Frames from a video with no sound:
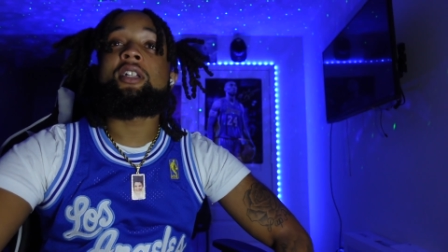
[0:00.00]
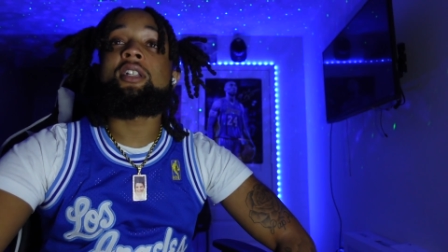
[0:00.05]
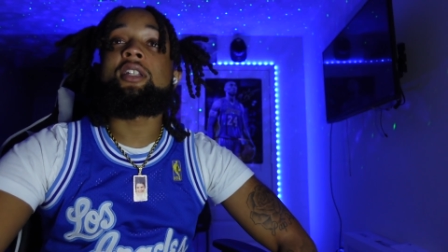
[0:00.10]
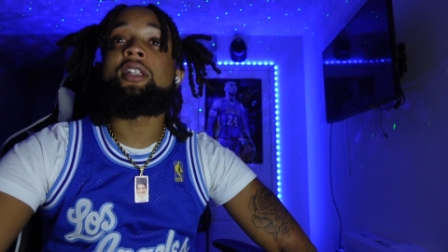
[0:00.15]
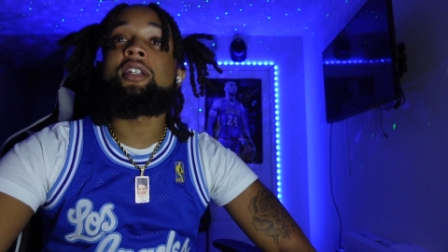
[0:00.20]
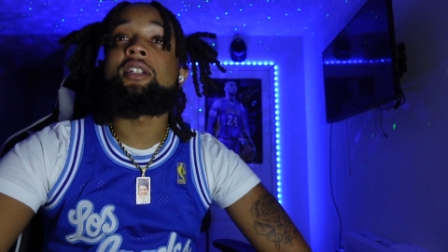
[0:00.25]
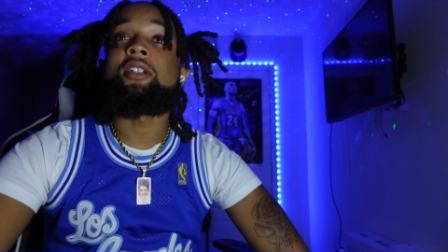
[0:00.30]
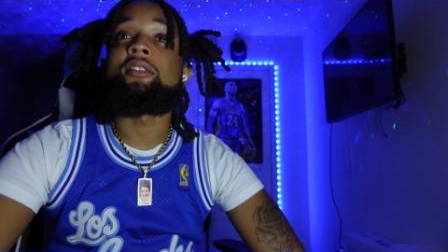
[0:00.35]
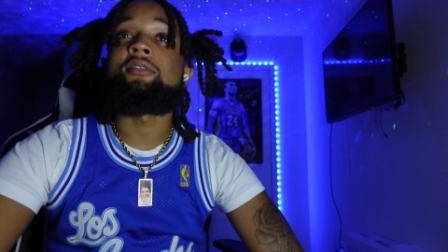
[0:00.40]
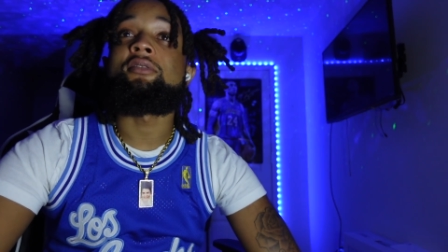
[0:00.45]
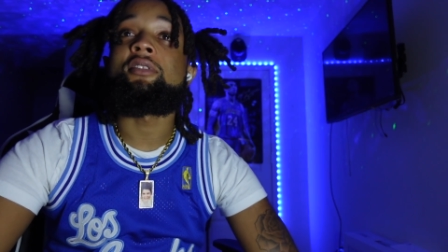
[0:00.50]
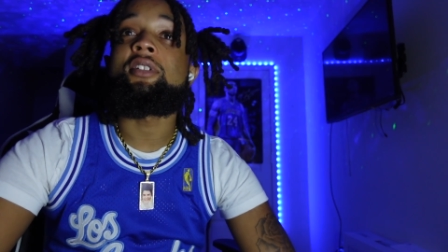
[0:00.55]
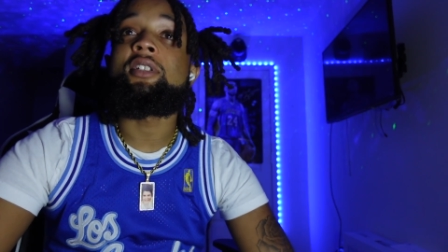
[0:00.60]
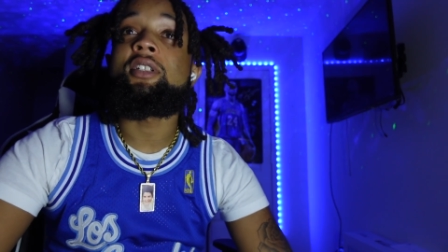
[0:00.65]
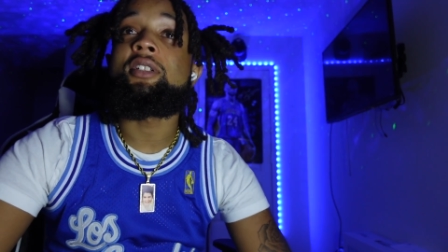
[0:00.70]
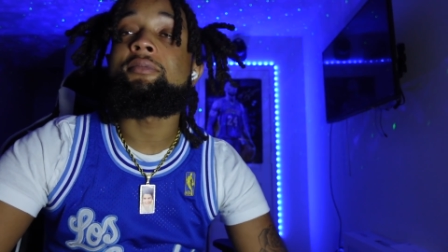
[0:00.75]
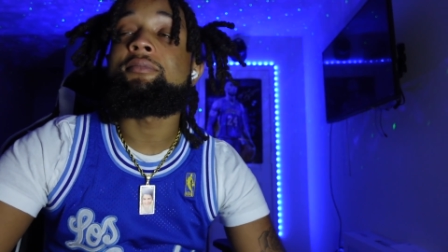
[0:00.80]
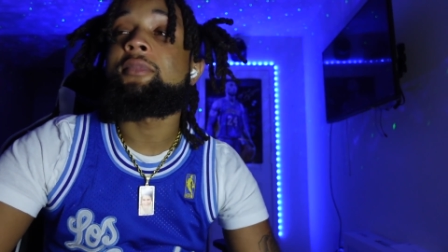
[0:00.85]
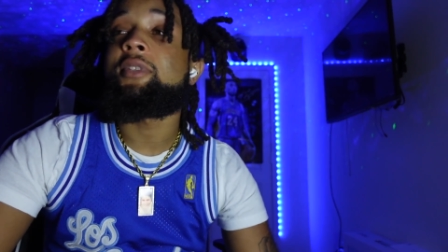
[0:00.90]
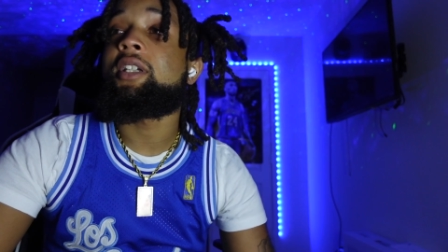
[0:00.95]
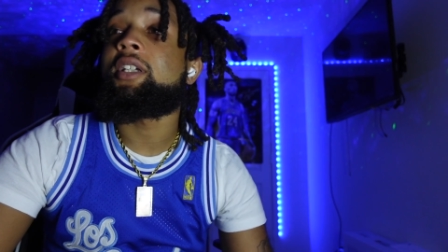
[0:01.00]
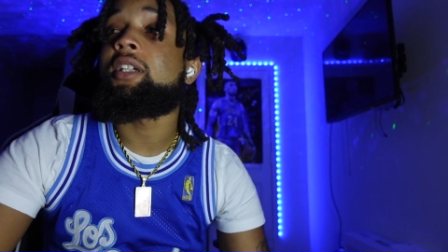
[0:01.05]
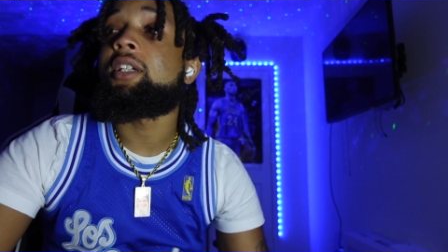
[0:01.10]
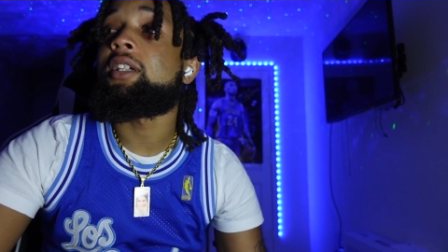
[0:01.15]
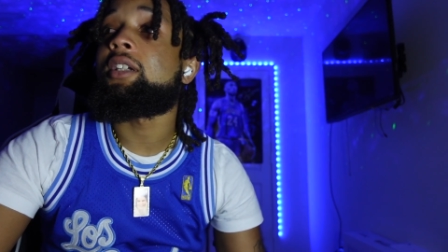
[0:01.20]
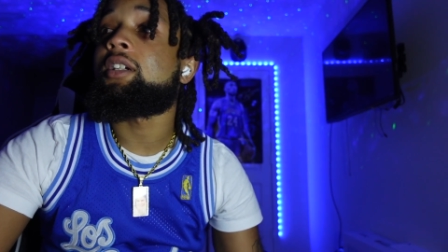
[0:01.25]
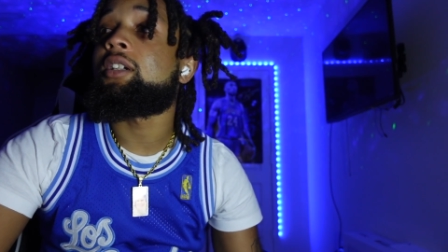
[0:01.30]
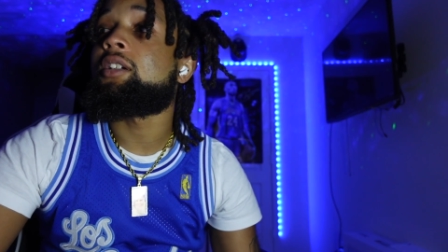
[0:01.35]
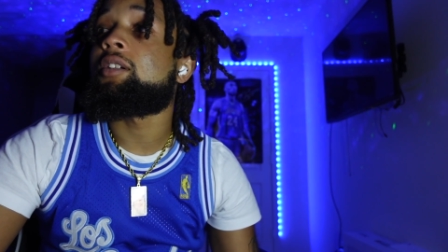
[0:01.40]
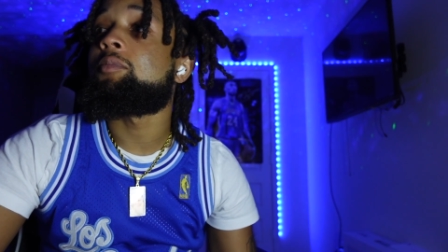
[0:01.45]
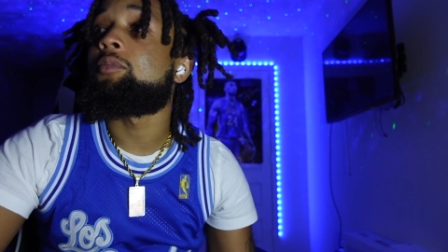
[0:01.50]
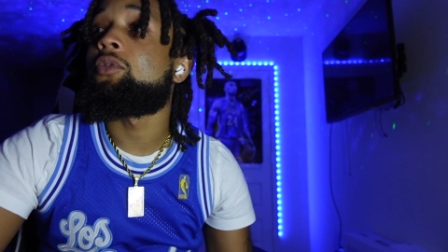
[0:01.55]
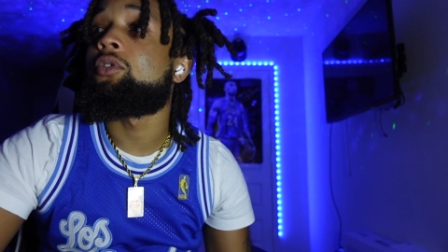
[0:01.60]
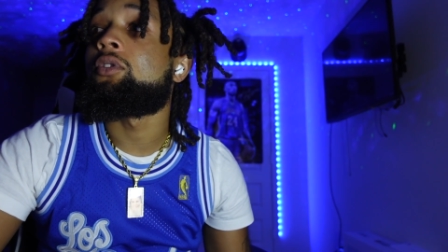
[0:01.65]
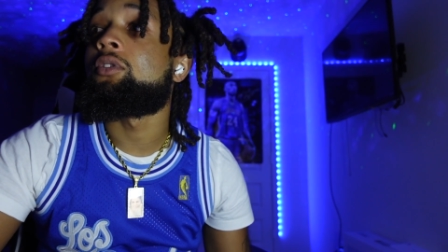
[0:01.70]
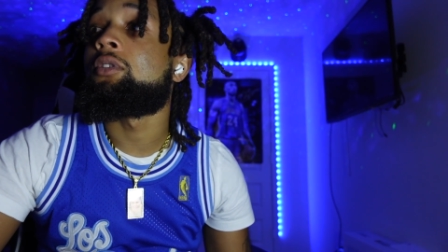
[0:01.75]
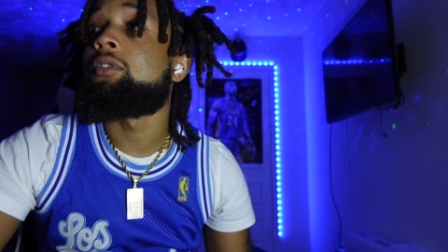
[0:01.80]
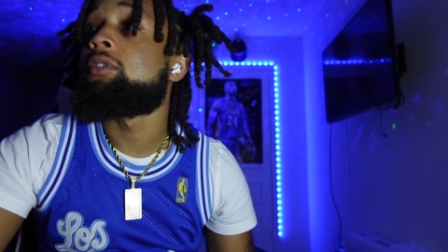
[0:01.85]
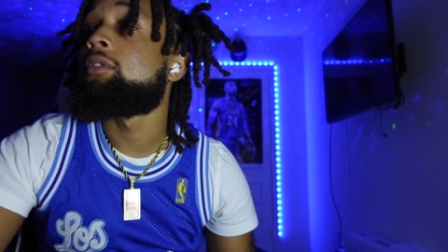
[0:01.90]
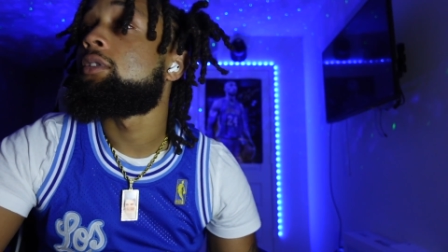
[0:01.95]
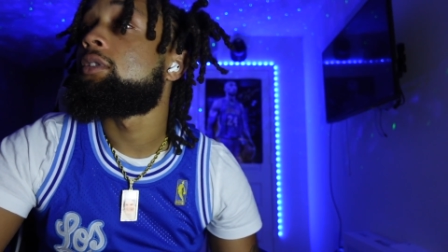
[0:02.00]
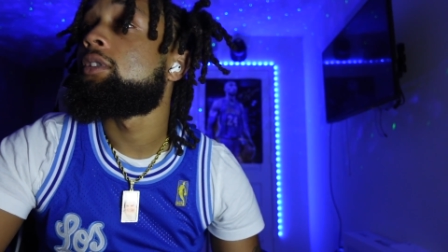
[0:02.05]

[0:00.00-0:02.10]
That nigga really, man, come on.